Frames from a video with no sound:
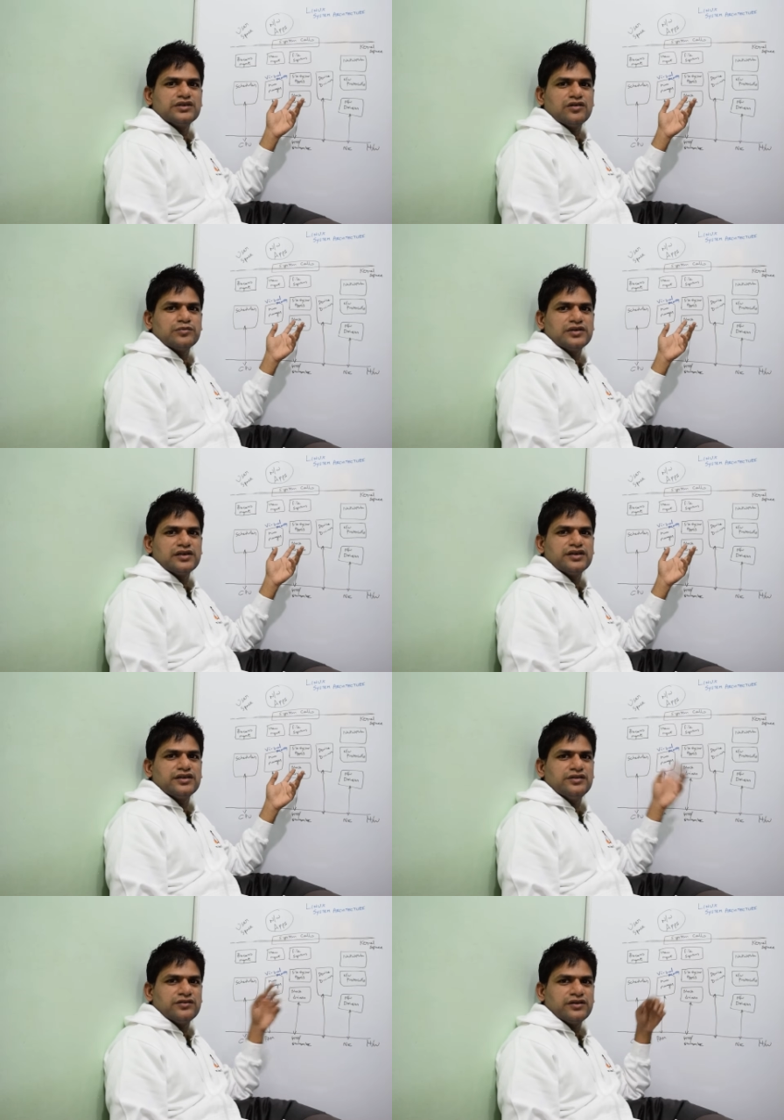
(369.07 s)
is obsolete
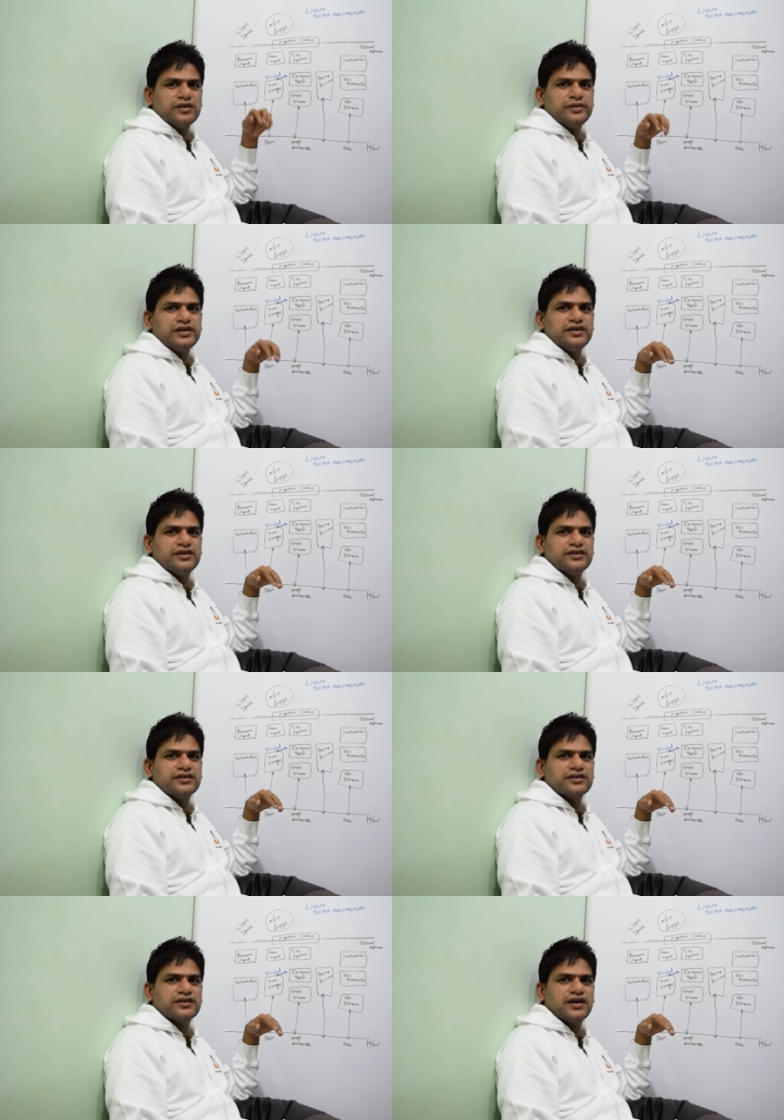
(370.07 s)
in your embedded
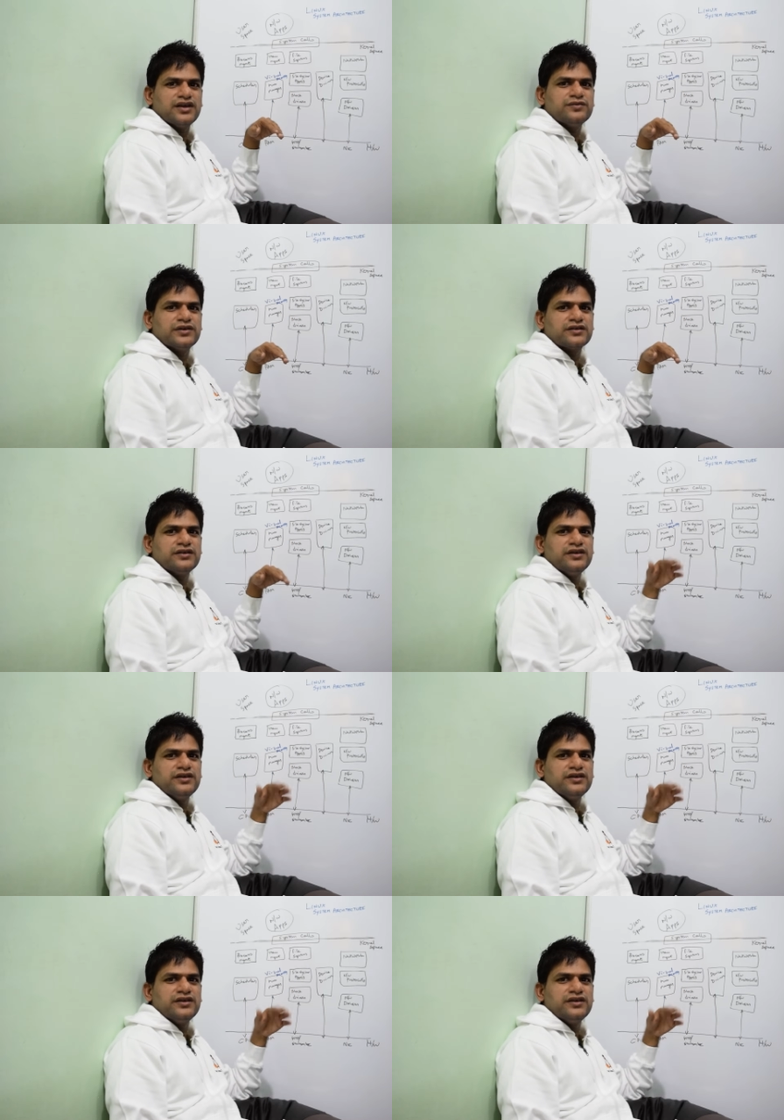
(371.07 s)
hardware,